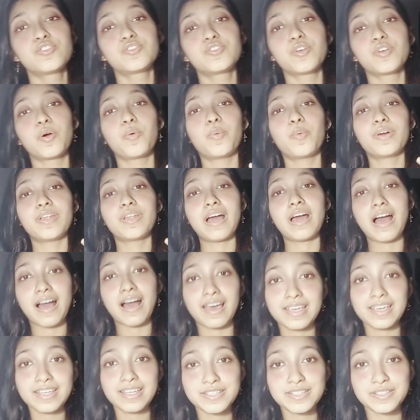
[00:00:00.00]
So what
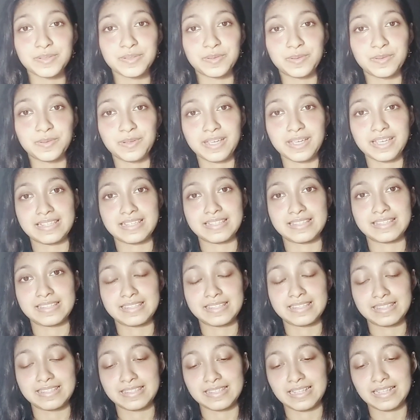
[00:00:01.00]
I do
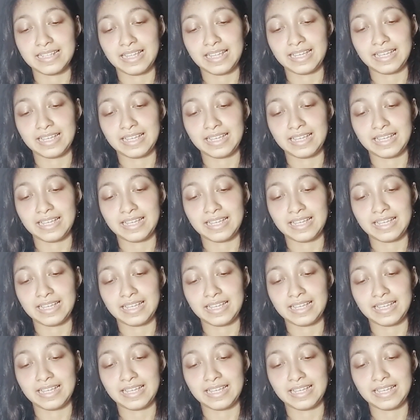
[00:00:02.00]
is